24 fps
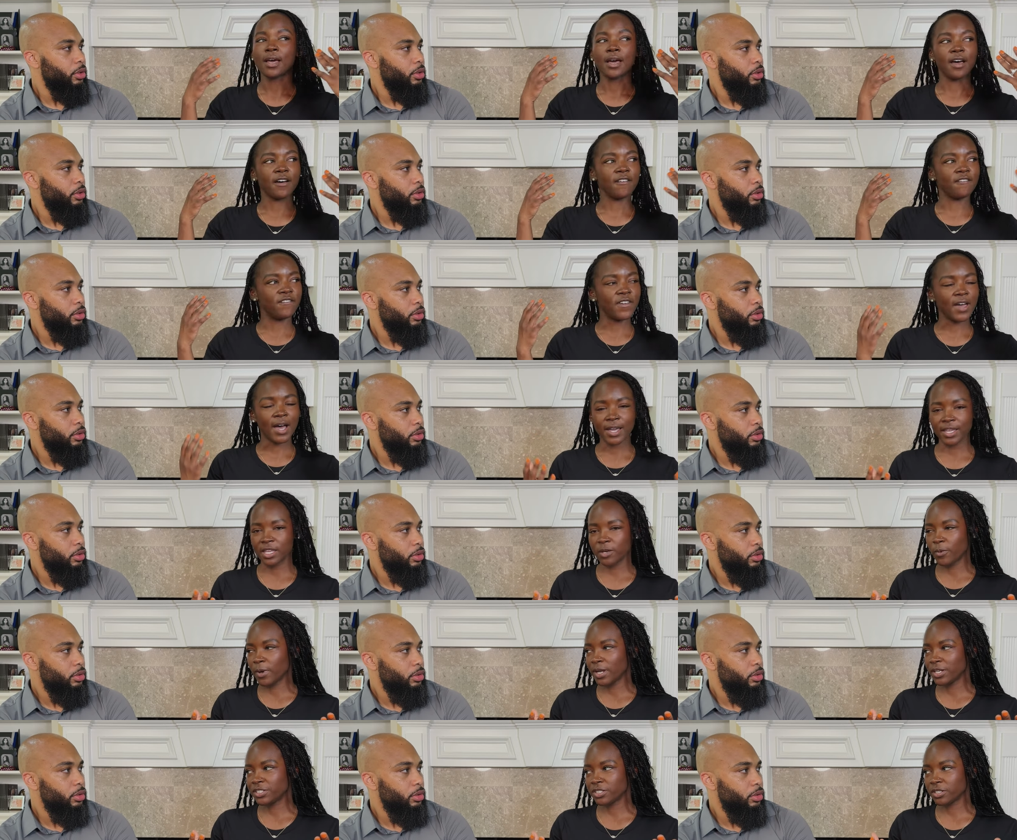
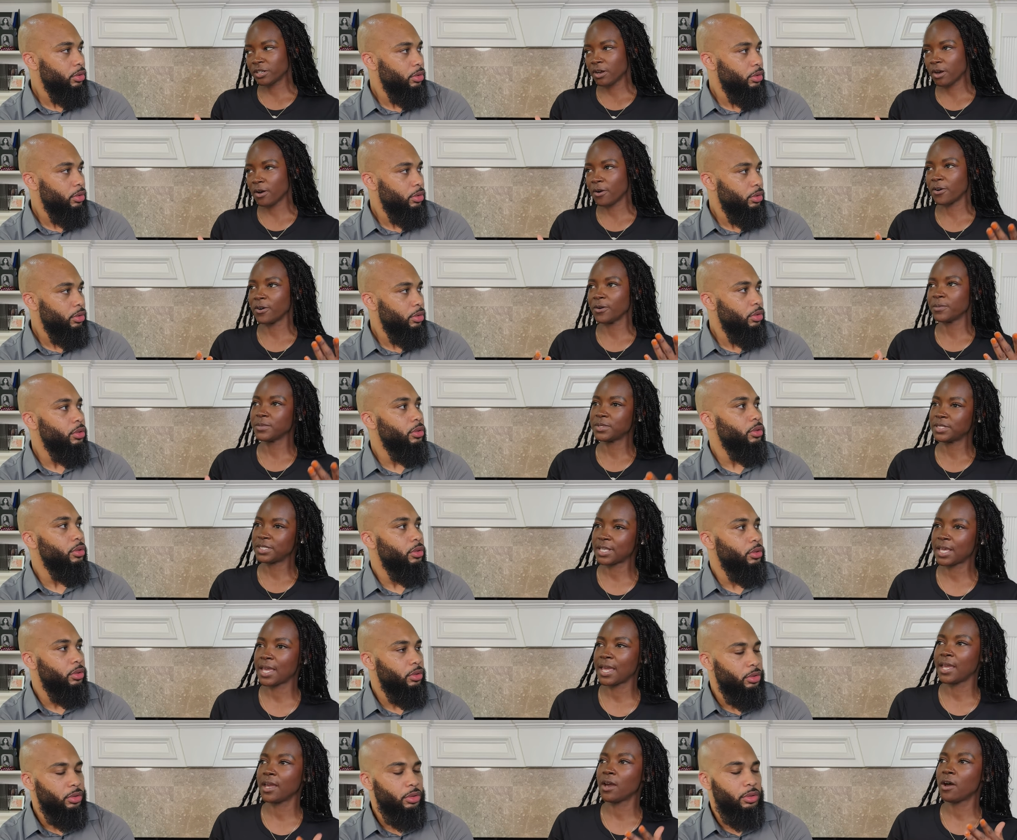Speaker 1: evaluate your home,
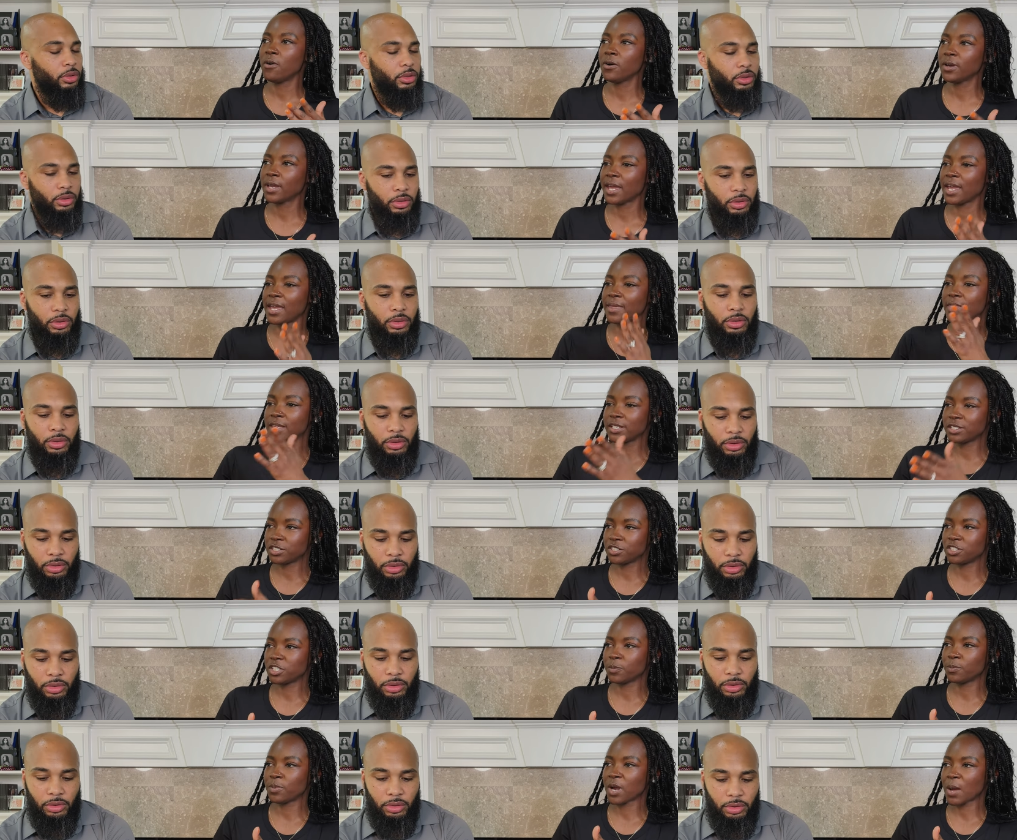say, okay, this is
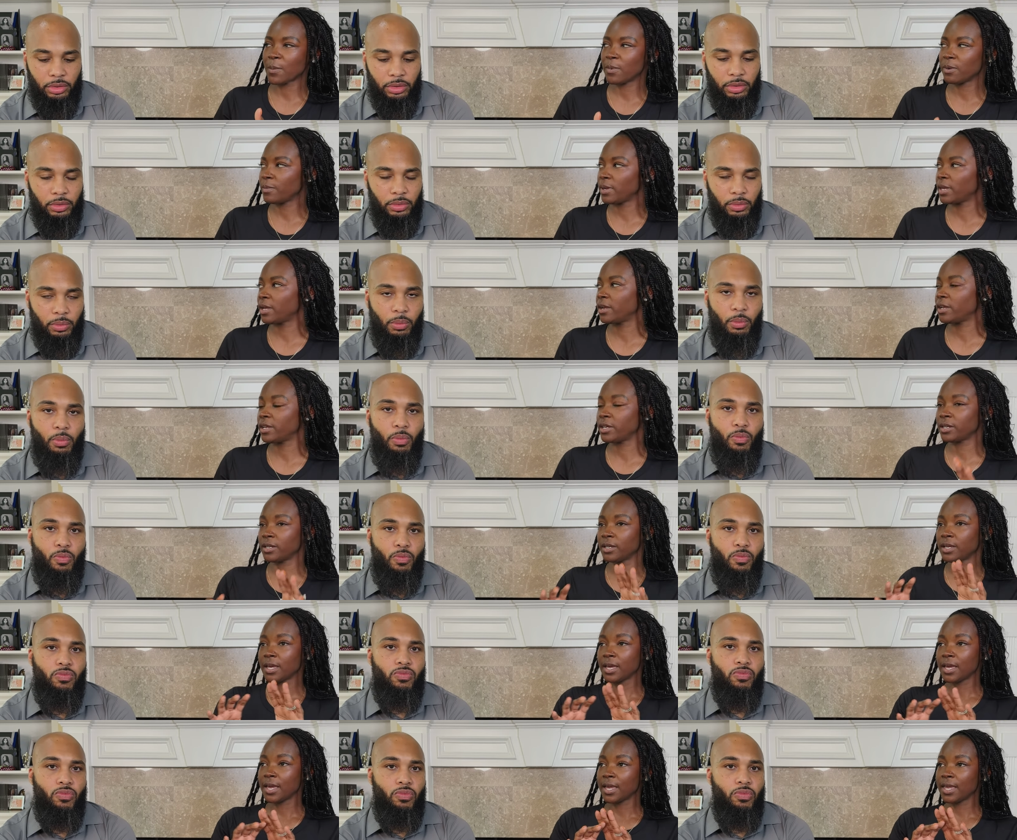your problem area.
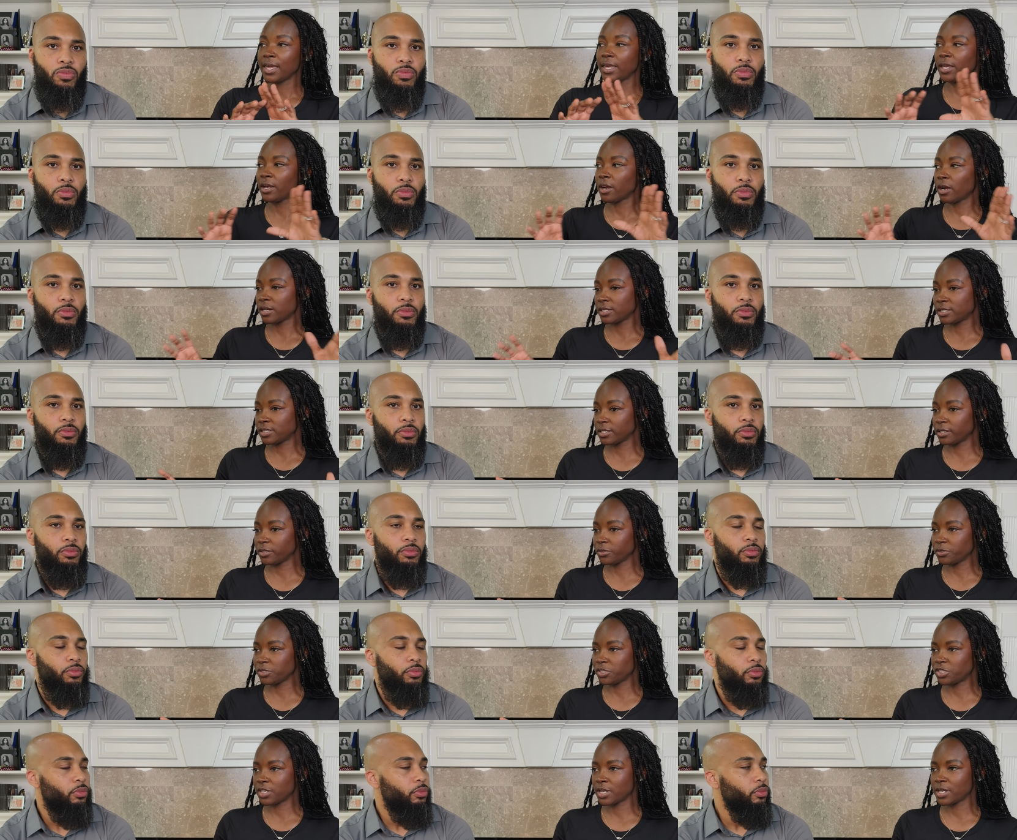Here are
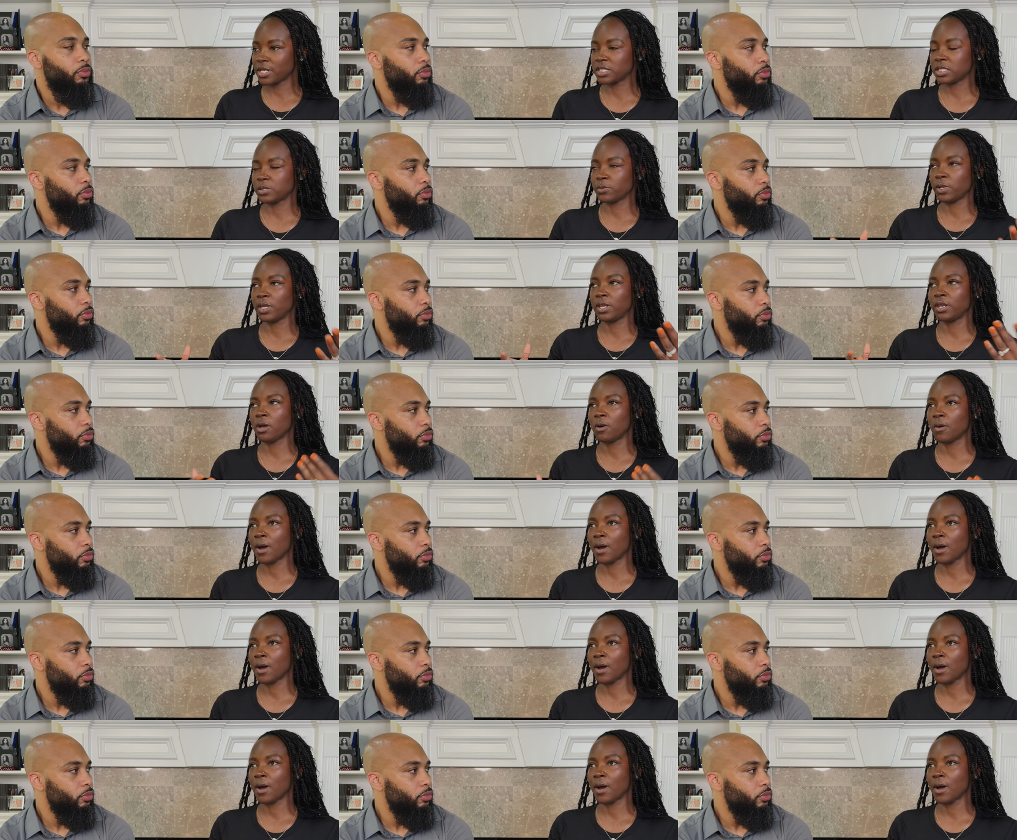solutions. We know